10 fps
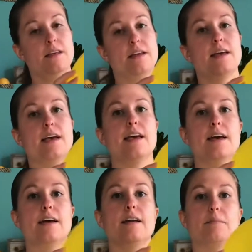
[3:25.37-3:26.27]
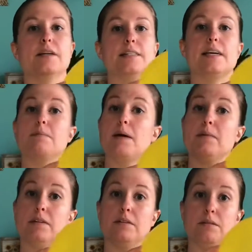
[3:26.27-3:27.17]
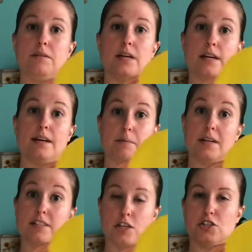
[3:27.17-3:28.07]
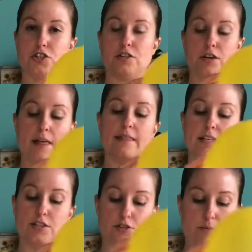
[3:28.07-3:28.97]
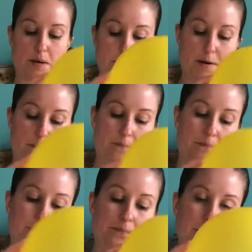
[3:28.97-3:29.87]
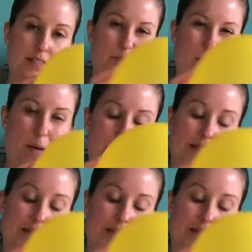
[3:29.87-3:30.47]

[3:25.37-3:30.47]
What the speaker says: And I'm gonna take my balloon and I'm gonna touch the tissue paper. See what happens.